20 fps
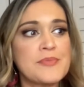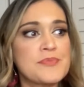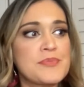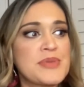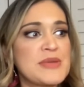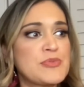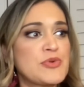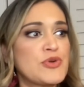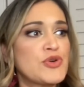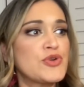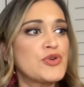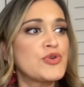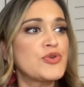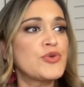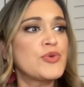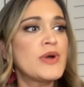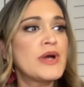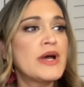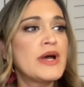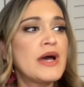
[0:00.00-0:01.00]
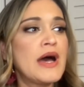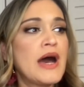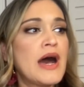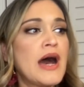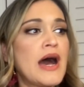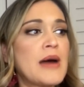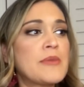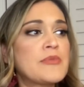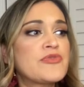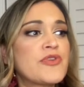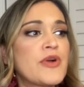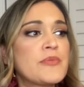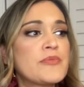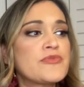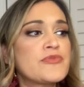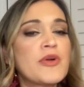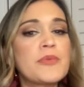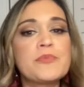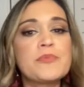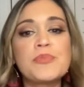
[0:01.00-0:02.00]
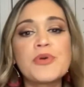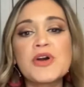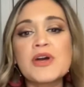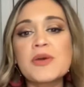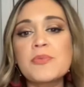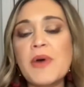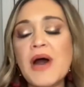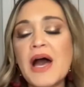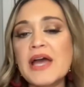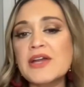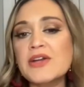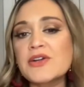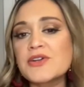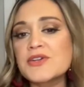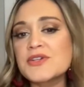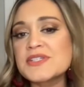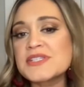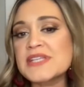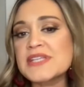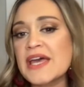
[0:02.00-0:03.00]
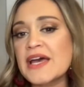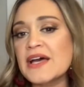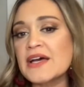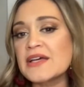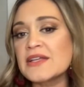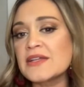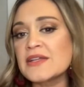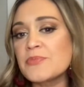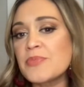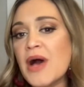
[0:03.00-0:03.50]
people who from book buyers and